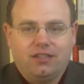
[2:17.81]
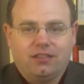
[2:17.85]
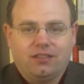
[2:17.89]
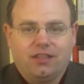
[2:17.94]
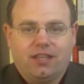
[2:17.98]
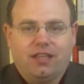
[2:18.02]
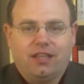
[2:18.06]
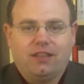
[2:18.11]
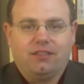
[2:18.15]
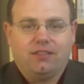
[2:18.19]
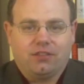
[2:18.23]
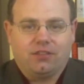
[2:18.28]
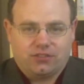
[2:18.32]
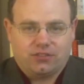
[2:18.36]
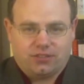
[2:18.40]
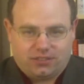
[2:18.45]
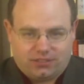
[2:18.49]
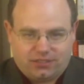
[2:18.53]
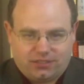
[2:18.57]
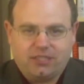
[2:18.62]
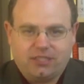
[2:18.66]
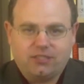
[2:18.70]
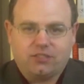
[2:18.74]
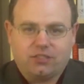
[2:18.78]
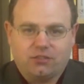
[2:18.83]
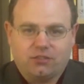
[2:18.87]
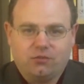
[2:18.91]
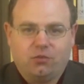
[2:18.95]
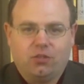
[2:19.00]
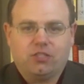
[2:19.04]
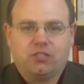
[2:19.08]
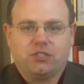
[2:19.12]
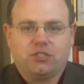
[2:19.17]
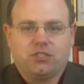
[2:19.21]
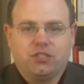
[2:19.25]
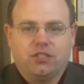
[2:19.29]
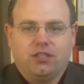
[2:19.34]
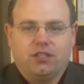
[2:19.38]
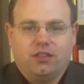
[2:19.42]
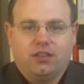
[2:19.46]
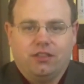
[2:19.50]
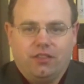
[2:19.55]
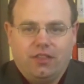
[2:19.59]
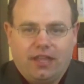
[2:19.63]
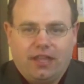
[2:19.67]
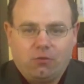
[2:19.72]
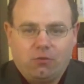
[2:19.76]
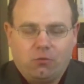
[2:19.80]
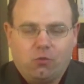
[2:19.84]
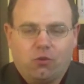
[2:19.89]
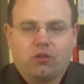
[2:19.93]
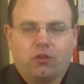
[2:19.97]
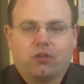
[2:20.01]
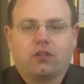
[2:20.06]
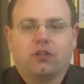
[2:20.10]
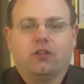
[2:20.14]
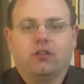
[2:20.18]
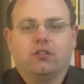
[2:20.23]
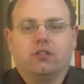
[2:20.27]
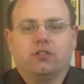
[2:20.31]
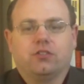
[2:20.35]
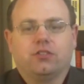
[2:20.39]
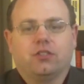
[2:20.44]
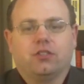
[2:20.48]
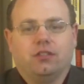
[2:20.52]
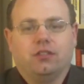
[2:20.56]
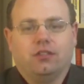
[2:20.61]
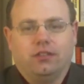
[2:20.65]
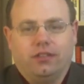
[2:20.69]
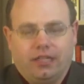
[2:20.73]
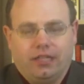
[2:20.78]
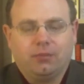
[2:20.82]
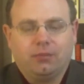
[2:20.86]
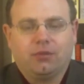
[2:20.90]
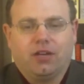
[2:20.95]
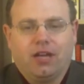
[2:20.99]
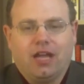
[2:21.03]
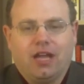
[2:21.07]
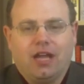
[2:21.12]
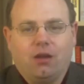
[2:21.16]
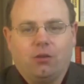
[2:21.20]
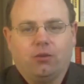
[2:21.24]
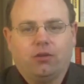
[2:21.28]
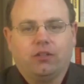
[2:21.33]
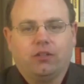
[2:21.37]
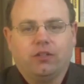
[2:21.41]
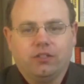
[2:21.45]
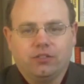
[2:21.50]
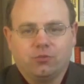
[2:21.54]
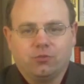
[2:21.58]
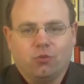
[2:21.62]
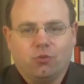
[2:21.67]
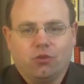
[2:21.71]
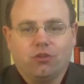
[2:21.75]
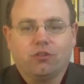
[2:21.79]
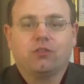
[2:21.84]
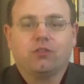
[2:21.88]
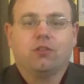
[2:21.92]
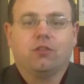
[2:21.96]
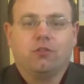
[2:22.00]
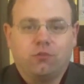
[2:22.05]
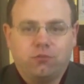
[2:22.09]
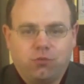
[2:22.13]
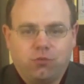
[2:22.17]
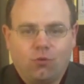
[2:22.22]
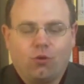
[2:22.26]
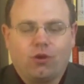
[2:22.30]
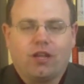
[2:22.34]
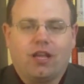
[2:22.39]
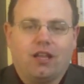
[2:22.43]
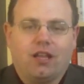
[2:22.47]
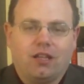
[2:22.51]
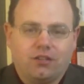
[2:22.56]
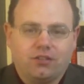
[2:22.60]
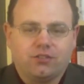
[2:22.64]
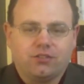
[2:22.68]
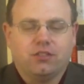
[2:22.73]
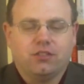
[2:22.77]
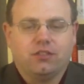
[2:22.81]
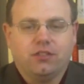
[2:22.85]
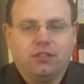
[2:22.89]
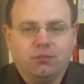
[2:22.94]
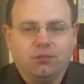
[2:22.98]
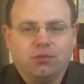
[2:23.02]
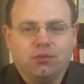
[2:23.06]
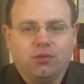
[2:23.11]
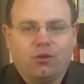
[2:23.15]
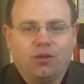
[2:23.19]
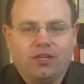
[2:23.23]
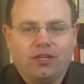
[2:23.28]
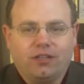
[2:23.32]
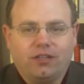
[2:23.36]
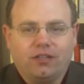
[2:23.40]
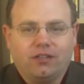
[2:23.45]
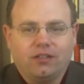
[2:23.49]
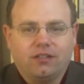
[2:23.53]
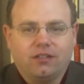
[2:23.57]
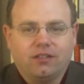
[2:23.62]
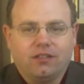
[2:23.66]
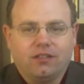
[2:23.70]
then there's a sense in which that worker's labor hour is worth $4 to the employer.